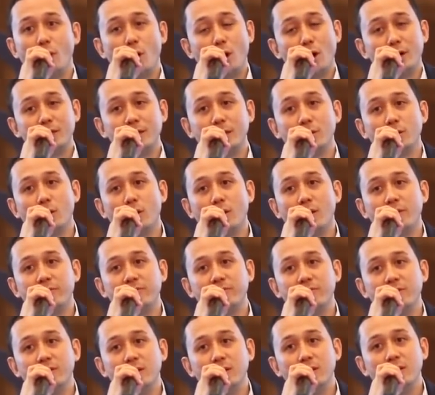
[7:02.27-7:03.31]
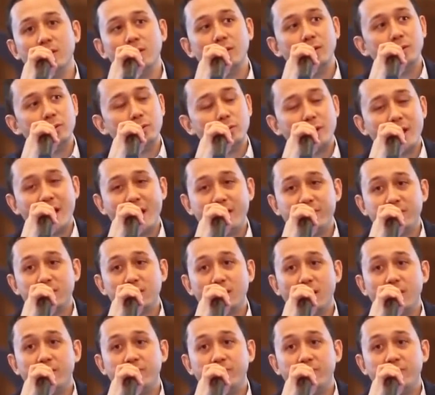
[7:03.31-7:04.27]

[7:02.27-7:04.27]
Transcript: on and off to have it